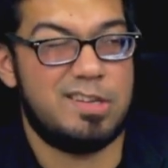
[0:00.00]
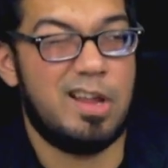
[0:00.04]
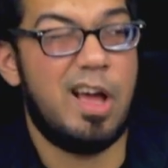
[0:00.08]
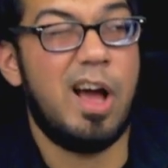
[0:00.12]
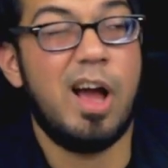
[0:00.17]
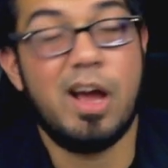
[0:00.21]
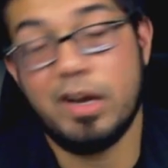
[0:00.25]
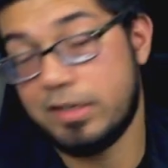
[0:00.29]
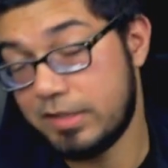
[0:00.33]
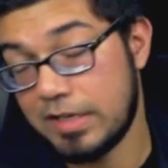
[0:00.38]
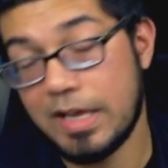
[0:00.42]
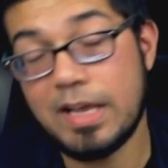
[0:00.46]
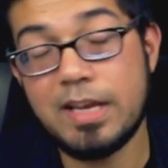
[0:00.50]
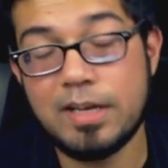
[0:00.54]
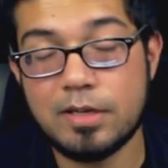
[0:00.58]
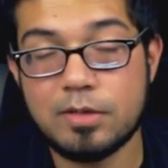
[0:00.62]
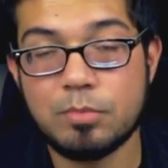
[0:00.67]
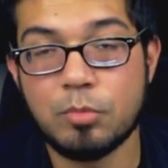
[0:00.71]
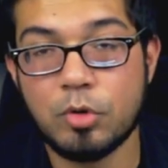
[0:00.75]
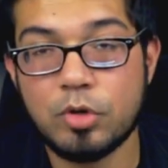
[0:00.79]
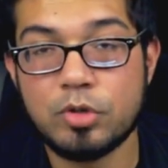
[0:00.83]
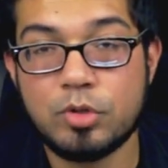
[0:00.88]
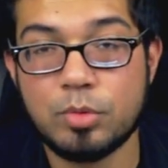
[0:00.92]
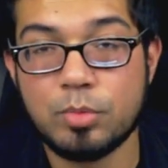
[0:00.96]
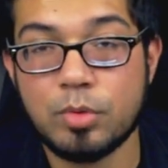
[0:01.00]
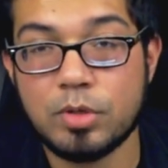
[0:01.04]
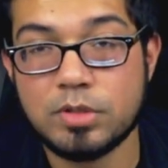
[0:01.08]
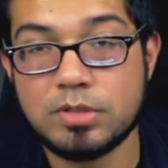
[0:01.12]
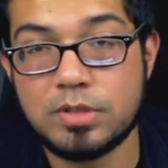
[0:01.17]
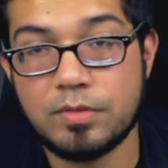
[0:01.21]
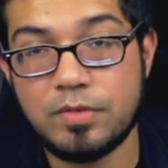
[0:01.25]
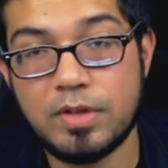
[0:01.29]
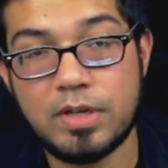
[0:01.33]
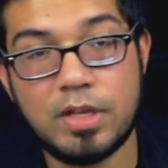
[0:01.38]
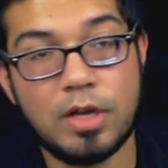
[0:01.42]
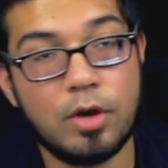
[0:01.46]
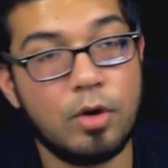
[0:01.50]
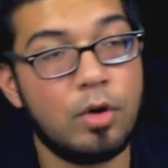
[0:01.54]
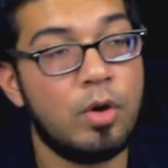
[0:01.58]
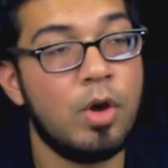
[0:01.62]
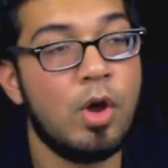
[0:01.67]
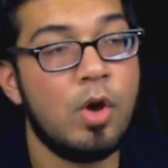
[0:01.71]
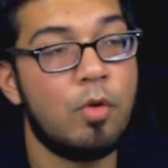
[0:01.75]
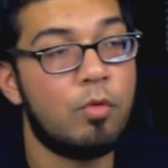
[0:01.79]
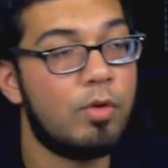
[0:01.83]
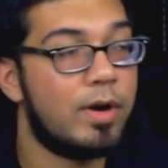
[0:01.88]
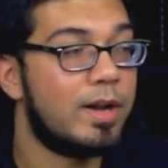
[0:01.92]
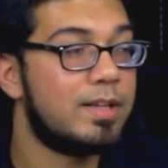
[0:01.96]
are tailored more towards the video,
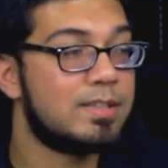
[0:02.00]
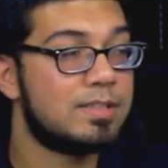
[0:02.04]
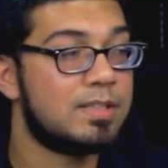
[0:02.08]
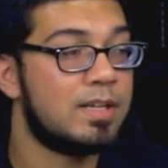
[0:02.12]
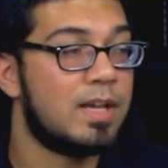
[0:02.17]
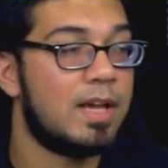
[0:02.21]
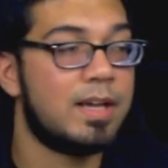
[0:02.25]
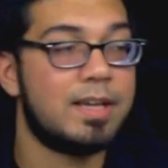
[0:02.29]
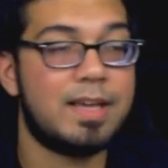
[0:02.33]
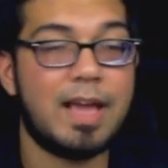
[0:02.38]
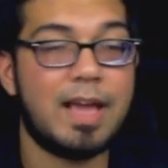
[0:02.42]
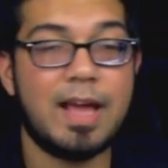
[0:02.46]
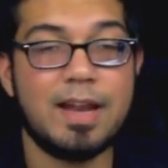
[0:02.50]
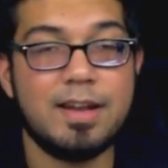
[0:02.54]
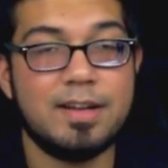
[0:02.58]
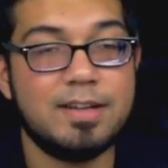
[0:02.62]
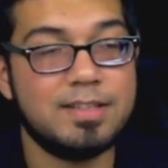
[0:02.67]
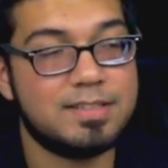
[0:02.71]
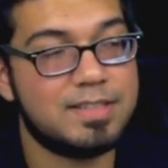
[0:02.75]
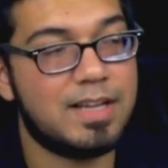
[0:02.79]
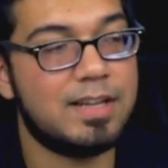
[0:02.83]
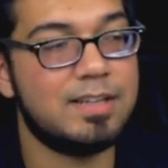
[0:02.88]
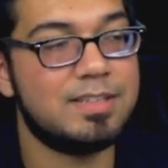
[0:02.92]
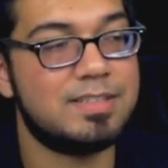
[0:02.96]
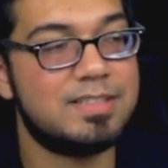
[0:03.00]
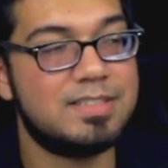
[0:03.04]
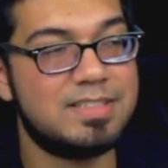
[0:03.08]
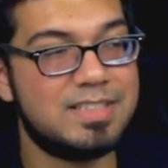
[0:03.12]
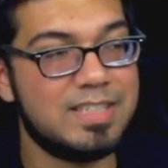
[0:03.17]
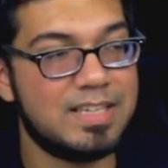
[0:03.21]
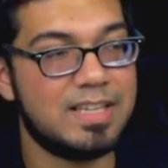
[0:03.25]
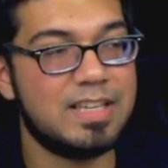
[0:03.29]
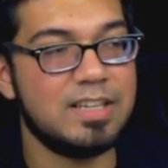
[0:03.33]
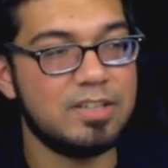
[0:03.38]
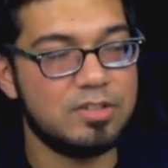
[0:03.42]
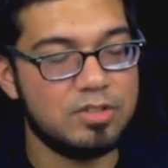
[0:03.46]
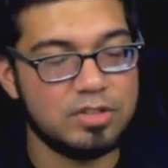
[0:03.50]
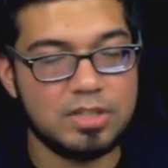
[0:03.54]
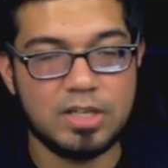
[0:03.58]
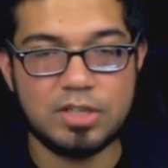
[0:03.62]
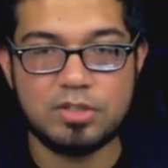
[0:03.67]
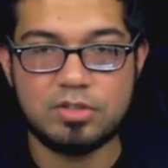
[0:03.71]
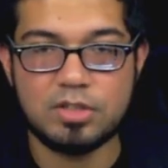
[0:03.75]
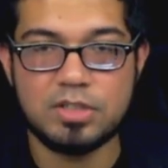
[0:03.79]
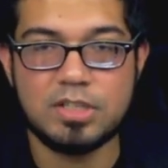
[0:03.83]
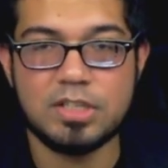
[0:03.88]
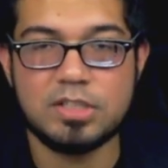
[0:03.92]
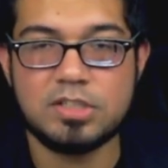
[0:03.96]
whereas Canon is kind of sticking to their
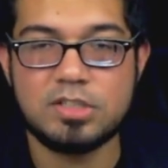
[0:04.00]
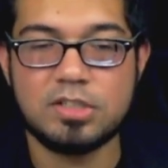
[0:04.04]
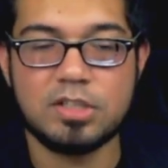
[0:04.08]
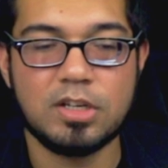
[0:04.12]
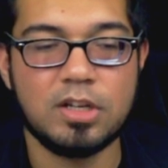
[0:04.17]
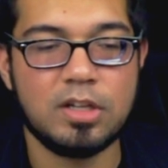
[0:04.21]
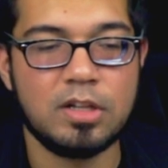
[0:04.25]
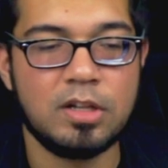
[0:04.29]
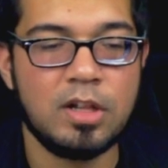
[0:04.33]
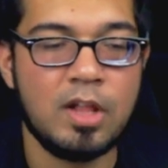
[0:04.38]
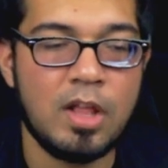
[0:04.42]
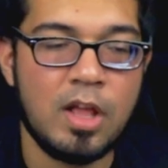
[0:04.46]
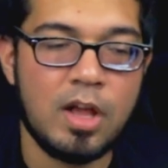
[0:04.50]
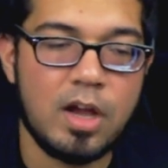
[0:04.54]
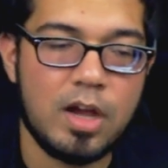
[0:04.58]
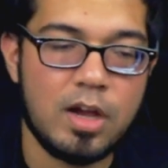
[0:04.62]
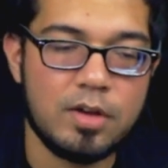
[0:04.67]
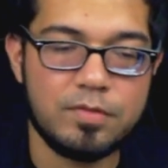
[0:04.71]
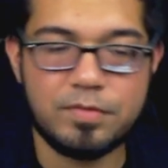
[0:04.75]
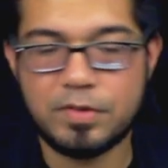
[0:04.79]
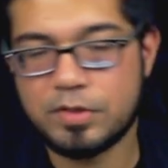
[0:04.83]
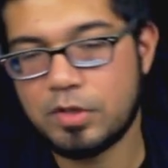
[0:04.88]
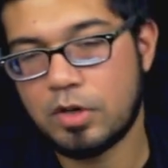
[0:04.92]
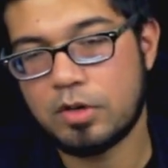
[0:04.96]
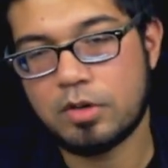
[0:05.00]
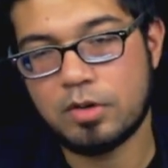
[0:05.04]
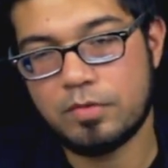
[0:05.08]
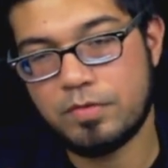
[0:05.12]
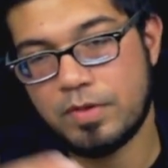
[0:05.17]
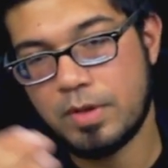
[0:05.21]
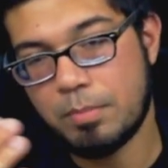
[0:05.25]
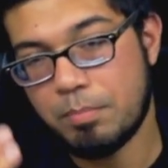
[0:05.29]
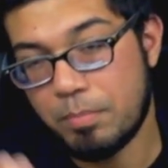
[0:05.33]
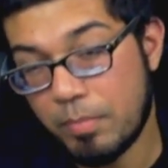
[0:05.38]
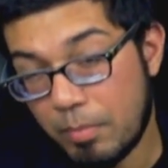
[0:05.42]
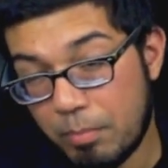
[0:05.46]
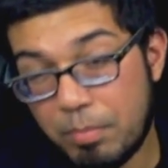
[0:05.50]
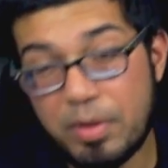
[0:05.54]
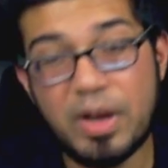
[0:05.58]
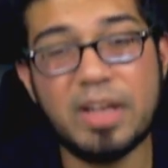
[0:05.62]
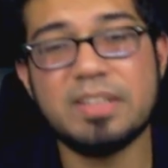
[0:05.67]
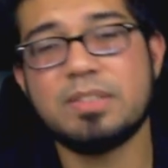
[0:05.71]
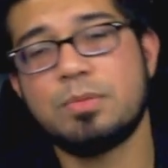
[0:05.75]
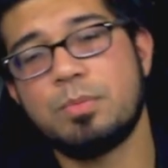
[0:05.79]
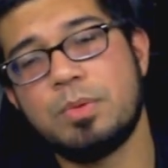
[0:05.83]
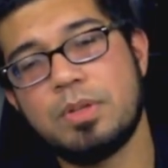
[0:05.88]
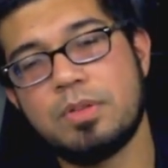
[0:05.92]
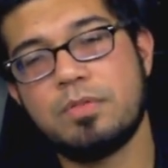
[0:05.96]
traditional photography
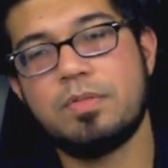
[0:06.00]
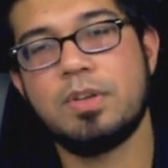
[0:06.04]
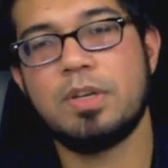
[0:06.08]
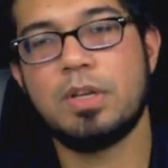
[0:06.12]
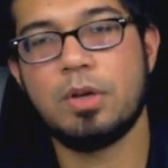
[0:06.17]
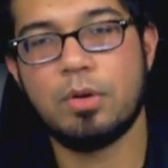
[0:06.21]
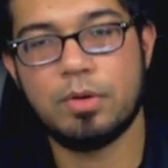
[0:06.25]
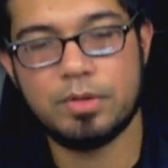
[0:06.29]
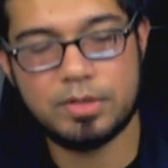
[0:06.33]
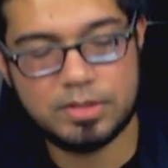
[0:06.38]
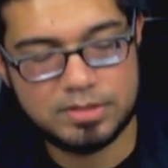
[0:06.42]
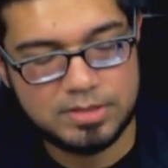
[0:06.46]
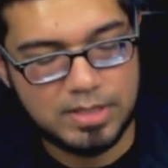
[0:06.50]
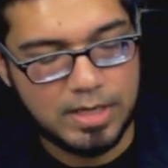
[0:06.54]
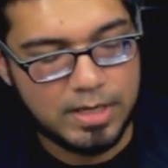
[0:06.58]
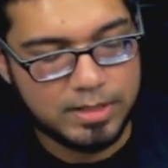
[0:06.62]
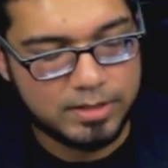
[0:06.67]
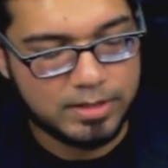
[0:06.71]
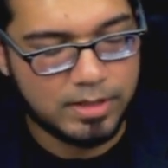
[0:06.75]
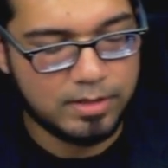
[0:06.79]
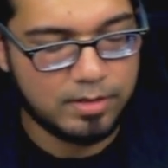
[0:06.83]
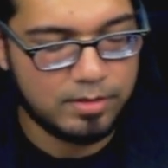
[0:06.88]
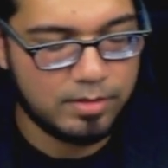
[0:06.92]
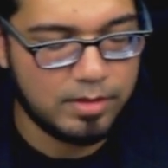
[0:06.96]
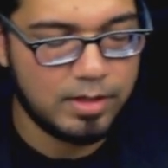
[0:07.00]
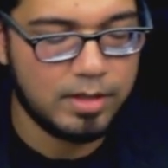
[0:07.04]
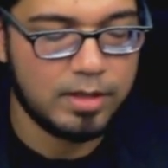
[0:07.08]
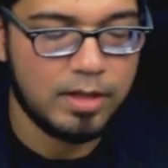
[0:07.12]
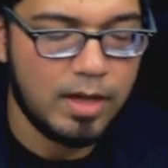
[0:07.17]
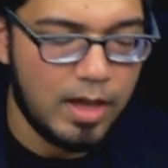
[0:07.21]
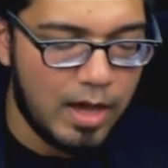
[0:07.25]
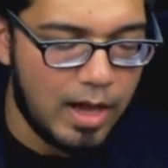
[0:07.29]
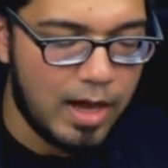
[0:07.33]
plus with video on the side kind of thing.